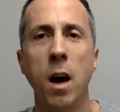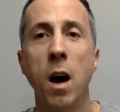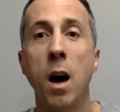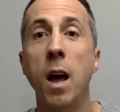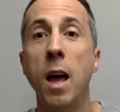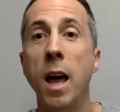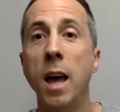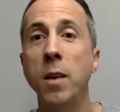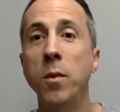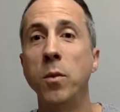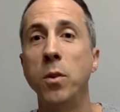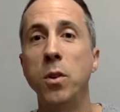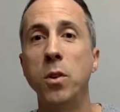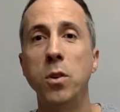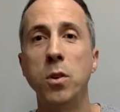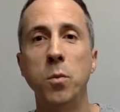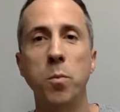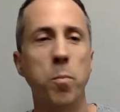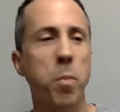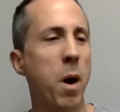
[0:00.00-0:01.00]
And you
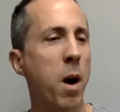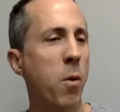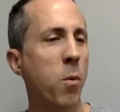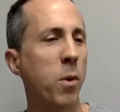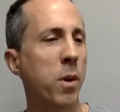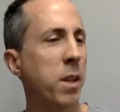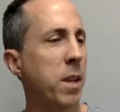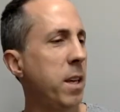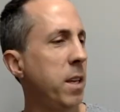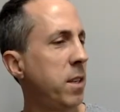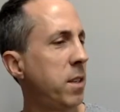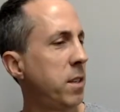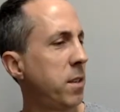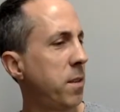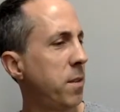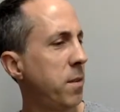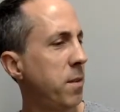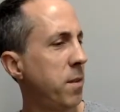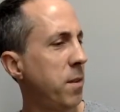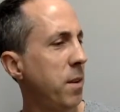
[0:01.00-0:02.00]
just bought one of these.
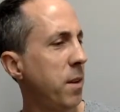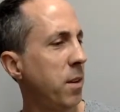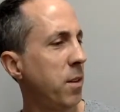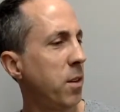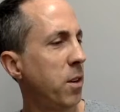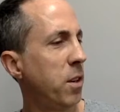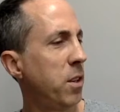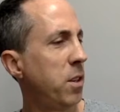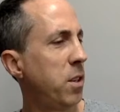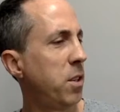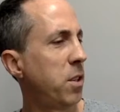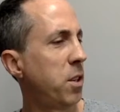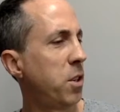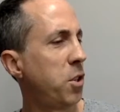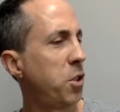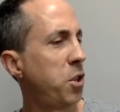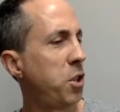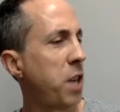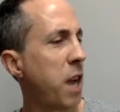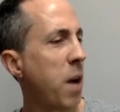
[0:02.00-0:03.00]
This is a
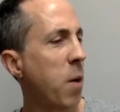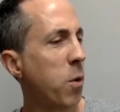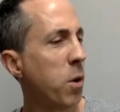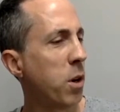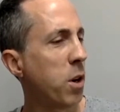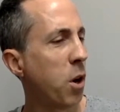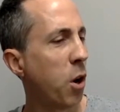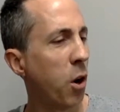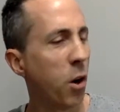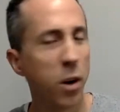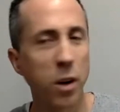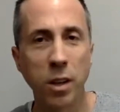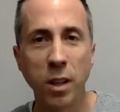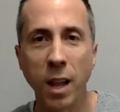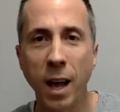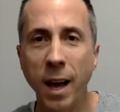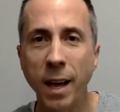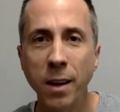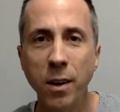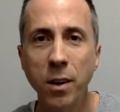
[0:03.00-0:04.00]
shower curtain
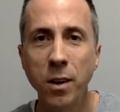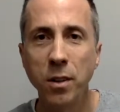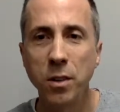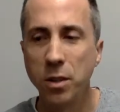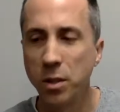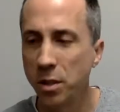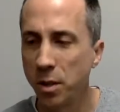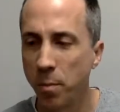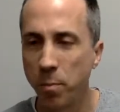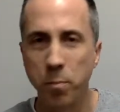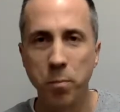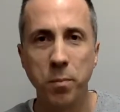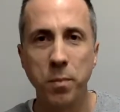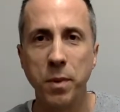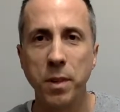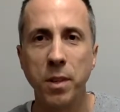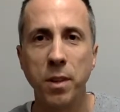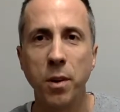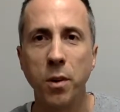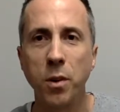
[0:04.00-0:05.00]
liner, just
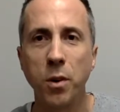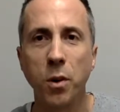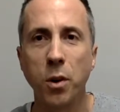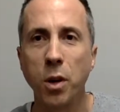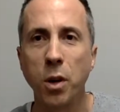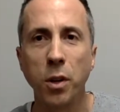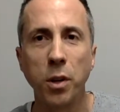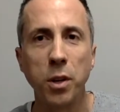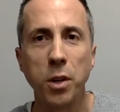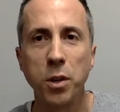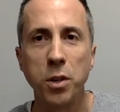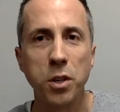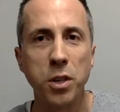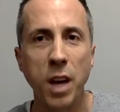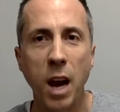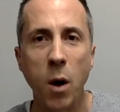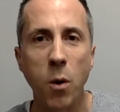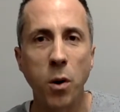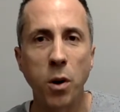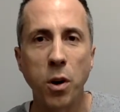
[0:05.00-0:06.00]
your clear
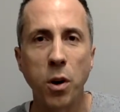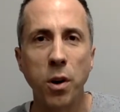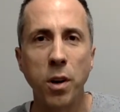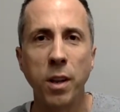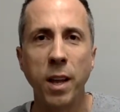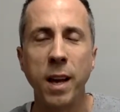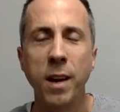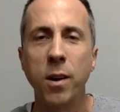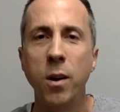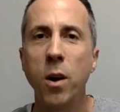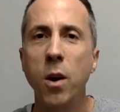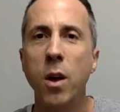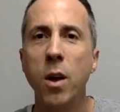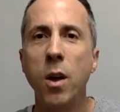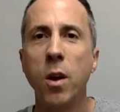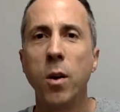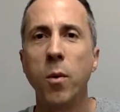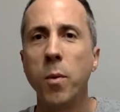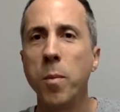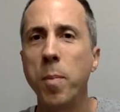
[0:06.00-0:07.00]
shower curtain liner.
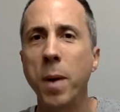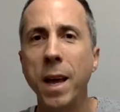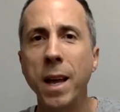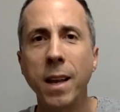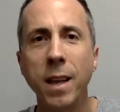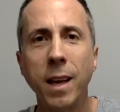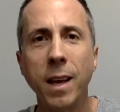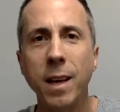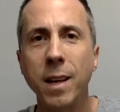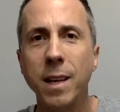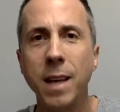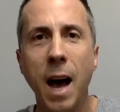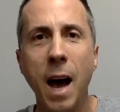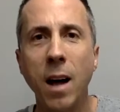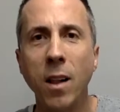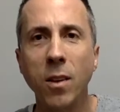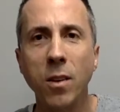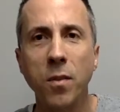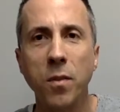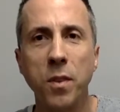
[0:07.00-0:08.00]
We paid like
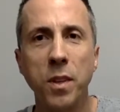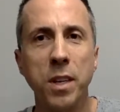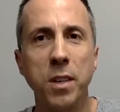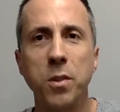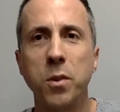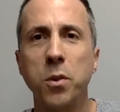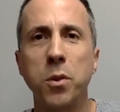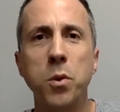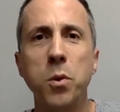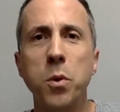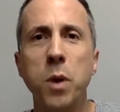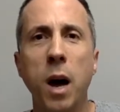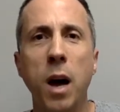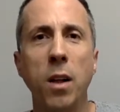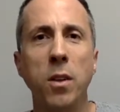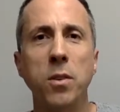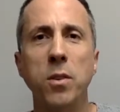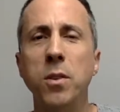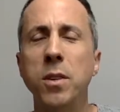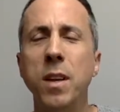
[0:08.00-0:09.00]
$1 for this, or
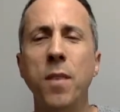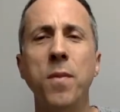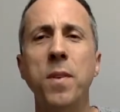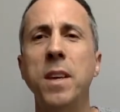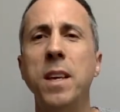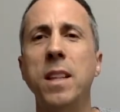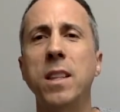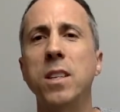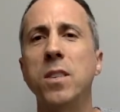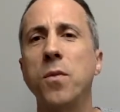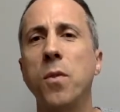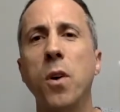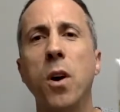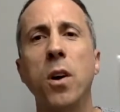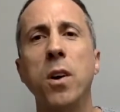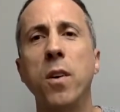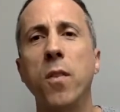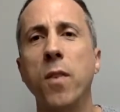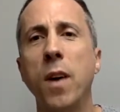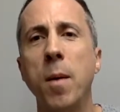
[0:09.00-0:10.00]
$2. You definitely get this for
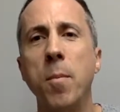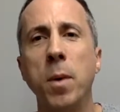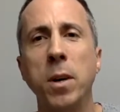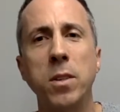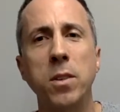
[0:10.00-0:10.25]
under $5.